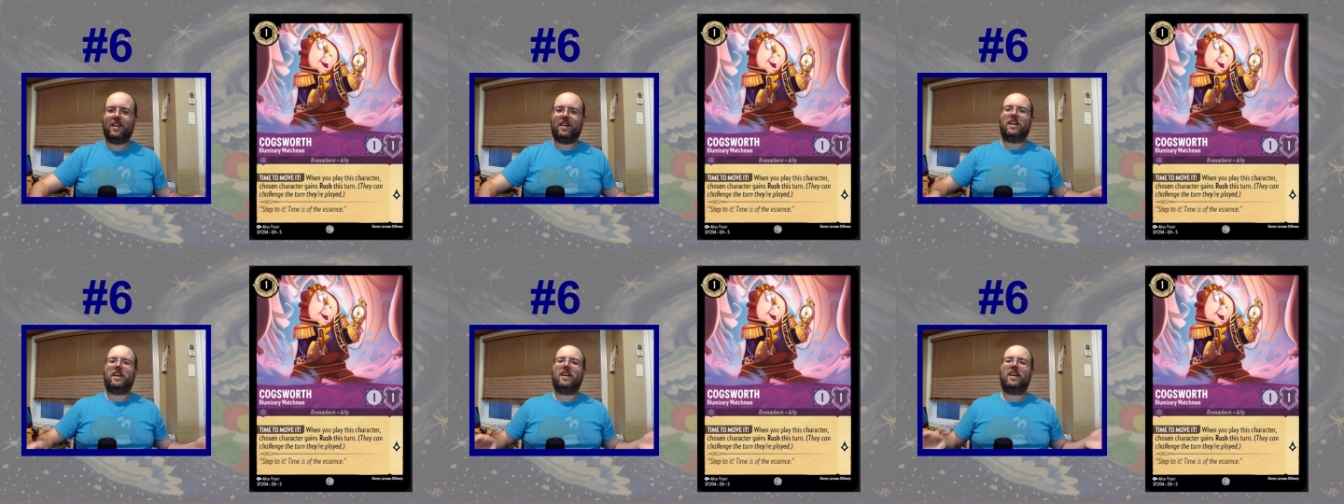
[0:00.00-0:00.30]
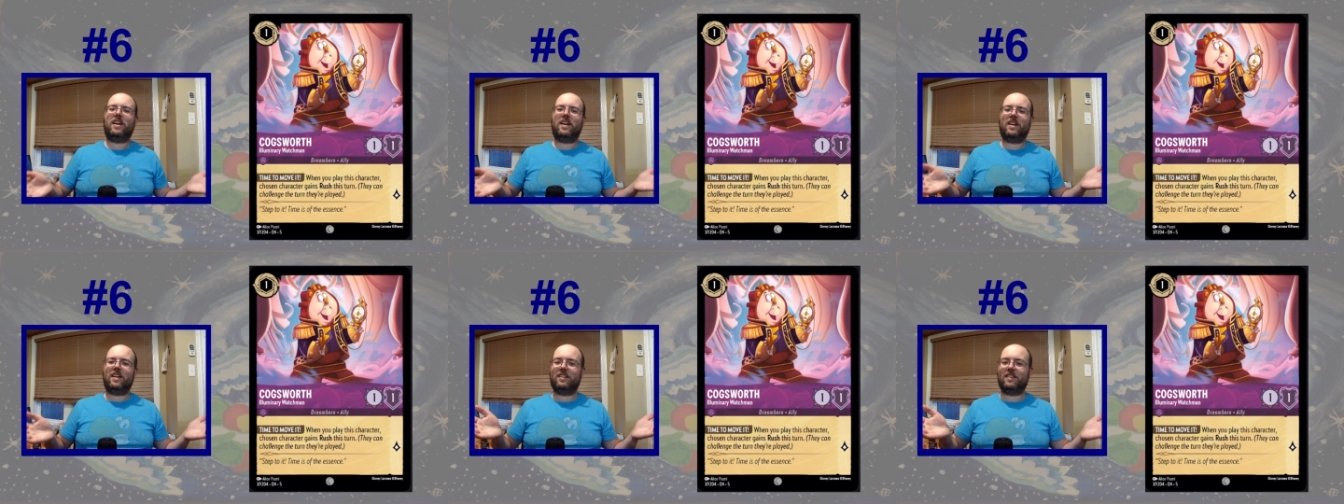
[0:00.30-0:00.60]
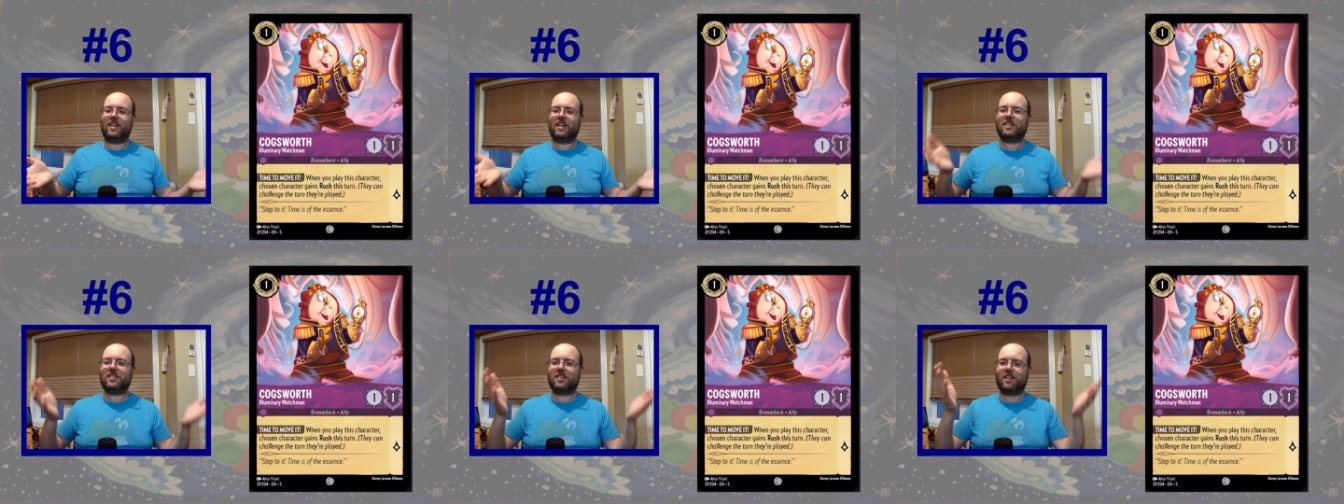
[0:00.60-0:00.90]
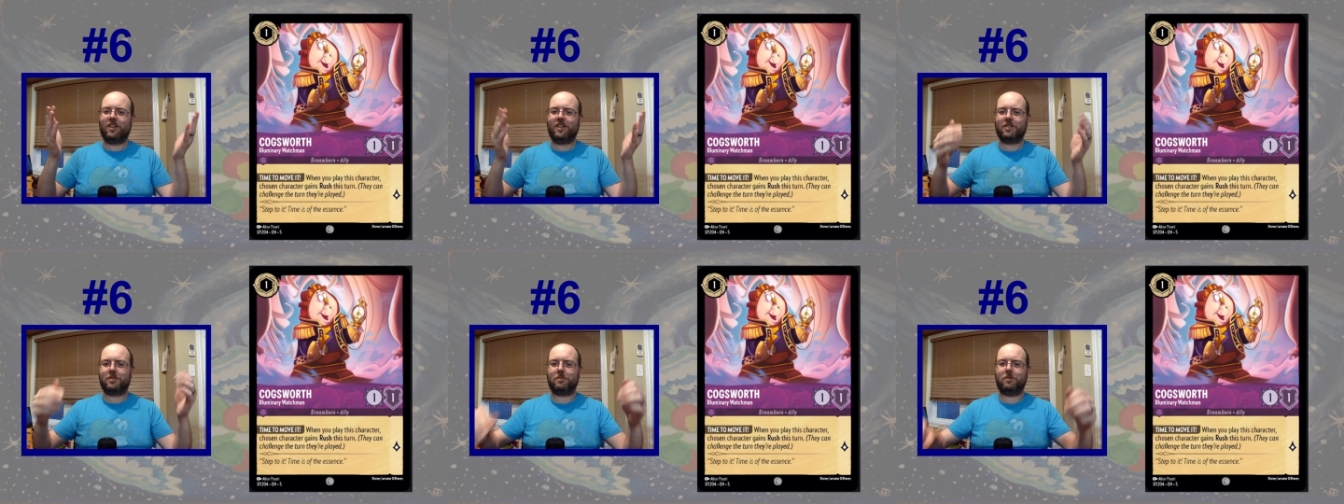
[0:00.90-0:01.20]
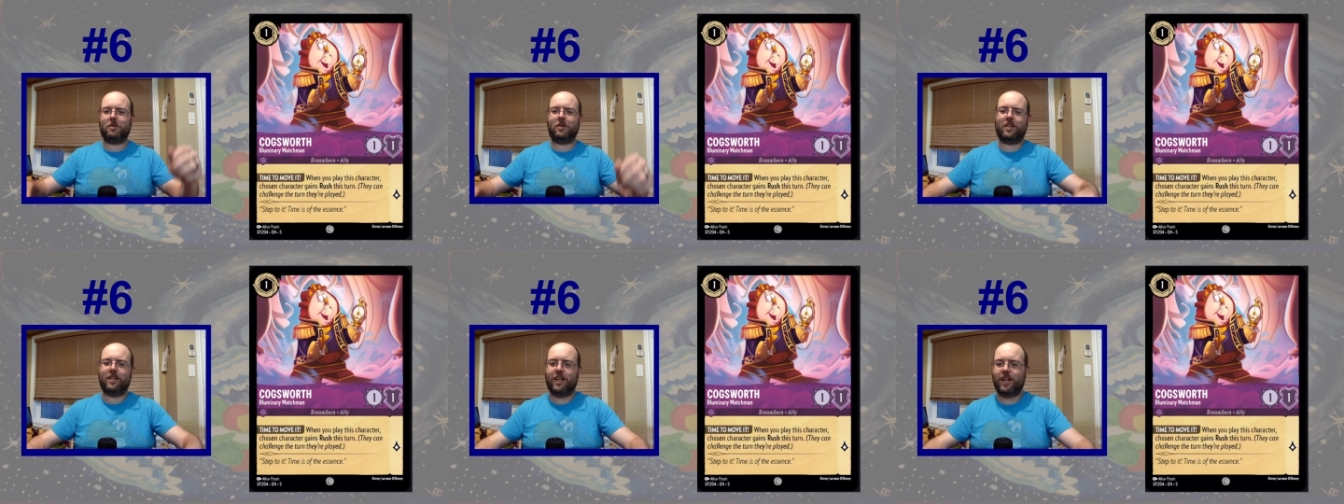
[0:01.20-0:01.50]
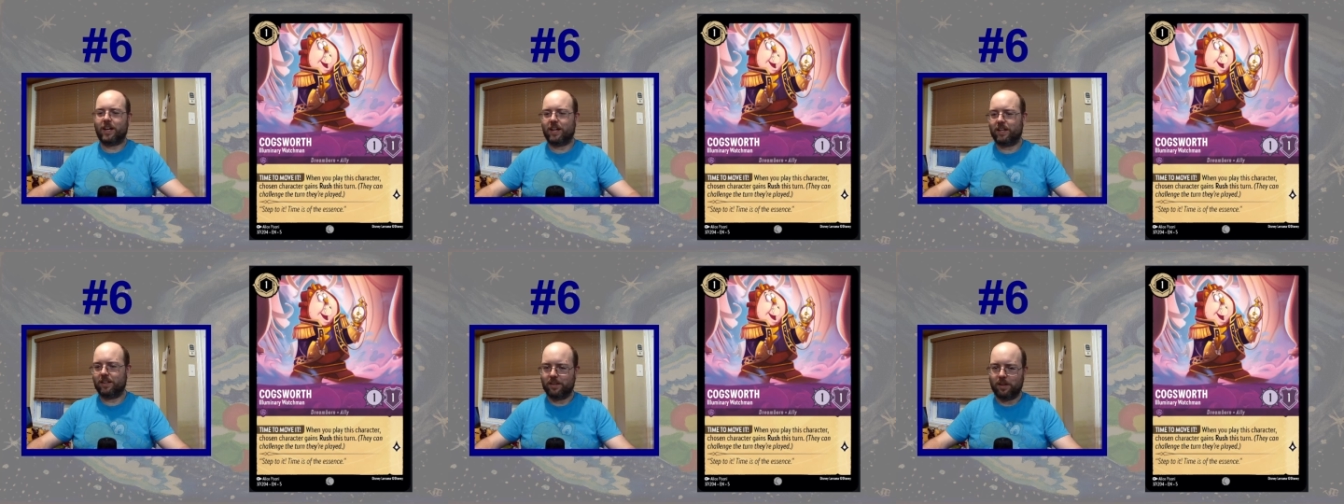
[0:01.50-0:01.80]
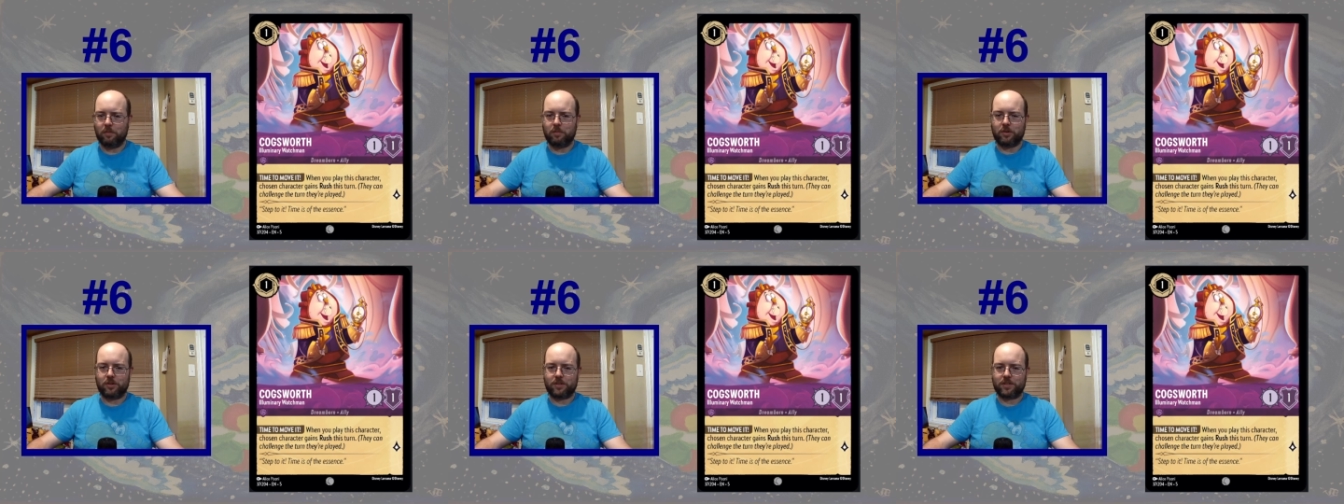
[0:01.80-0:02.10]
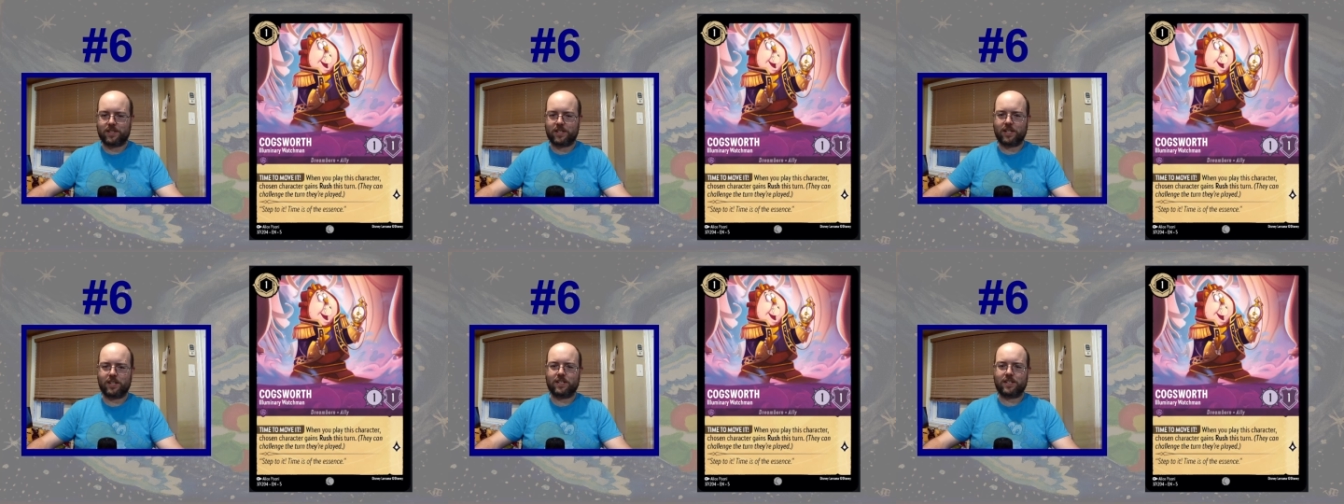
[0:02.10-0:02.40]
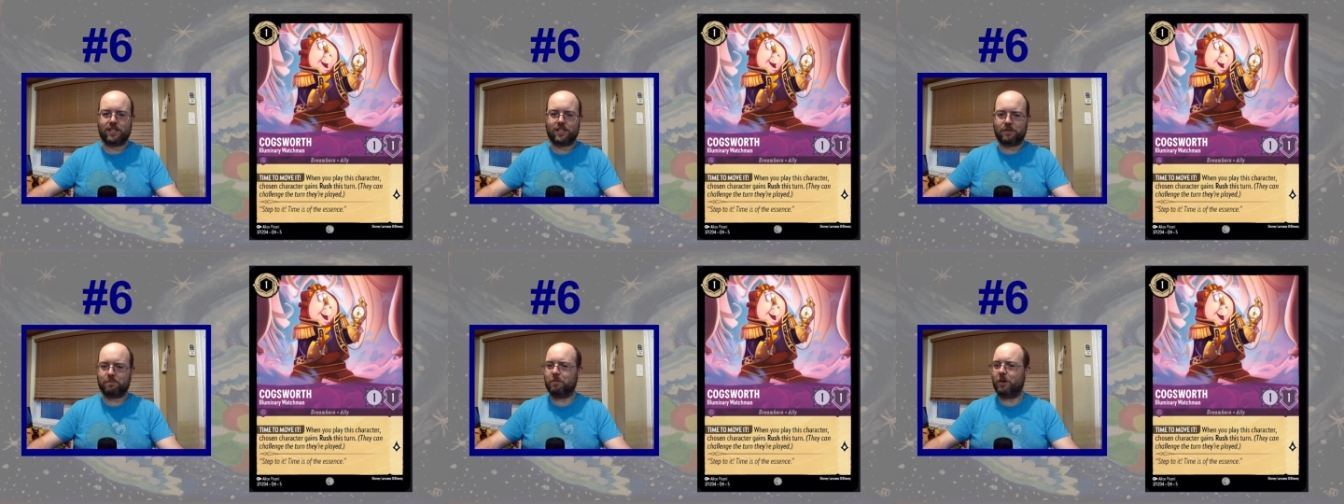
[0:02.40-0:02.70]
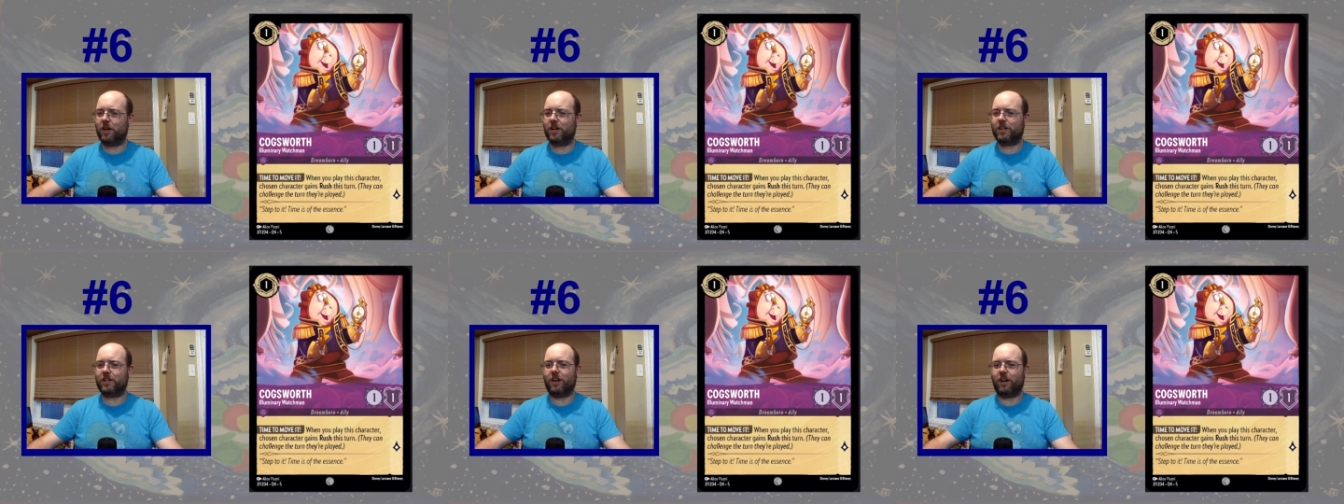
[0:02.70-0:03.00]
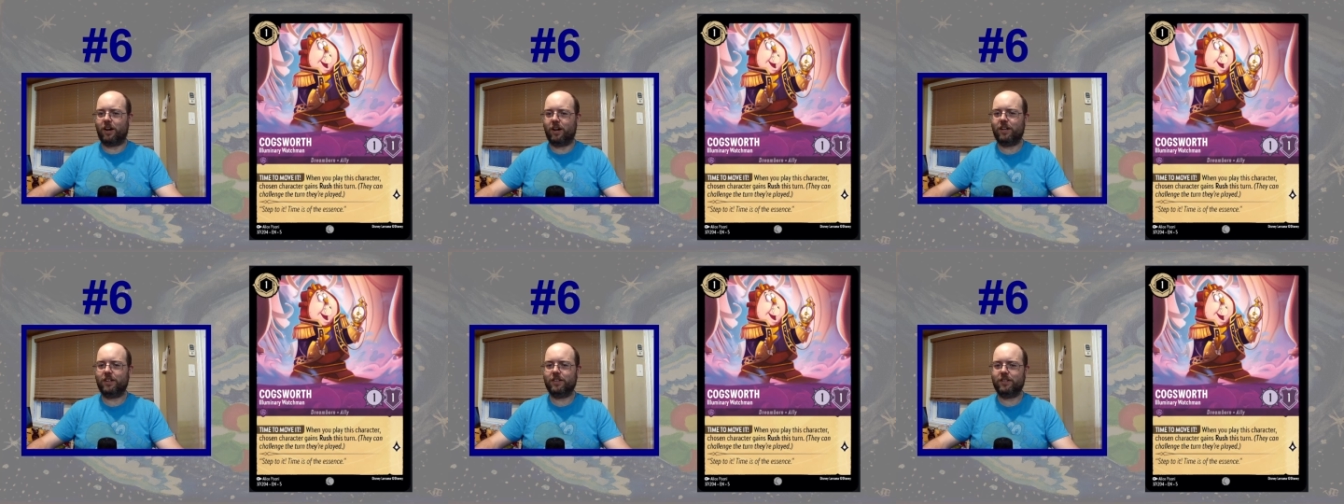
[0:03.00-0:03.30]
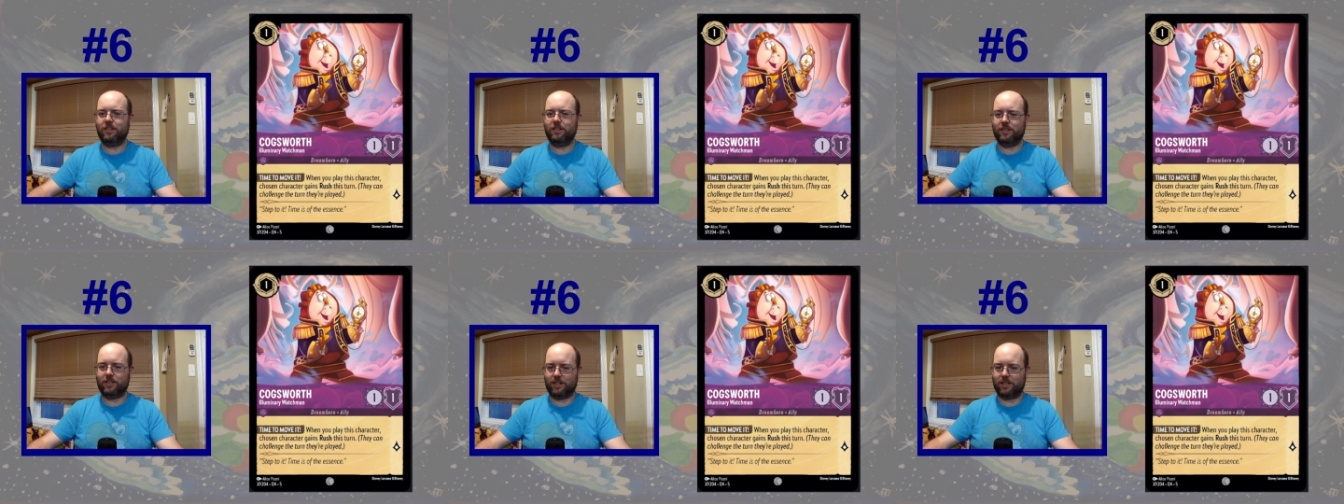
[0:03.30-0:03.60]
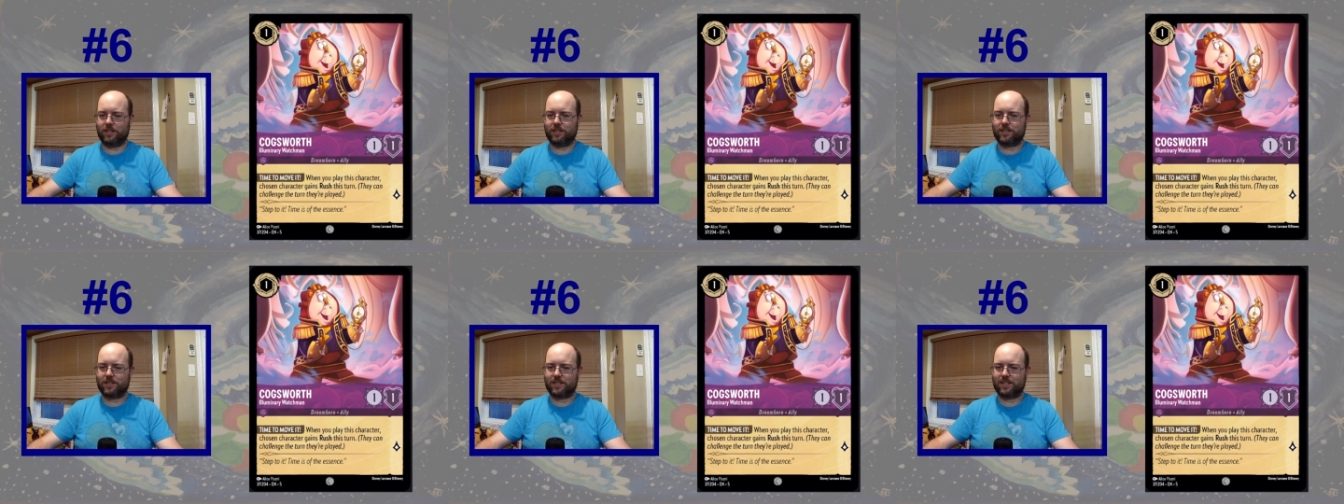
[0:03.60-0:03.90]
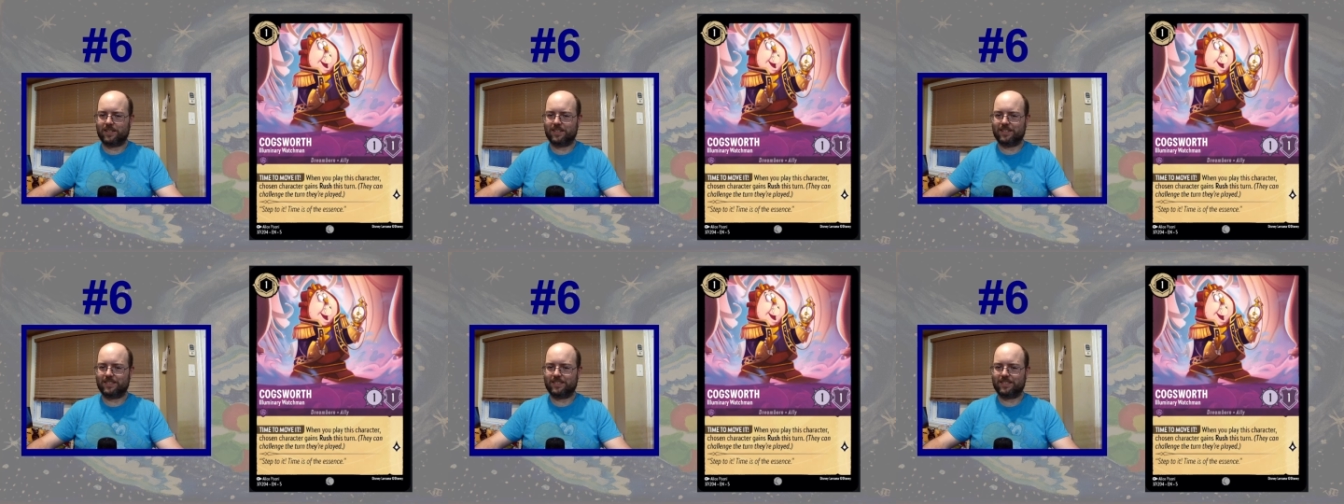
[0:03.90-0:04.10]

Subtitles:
And that's Cogsworth at number 6 spot on the list.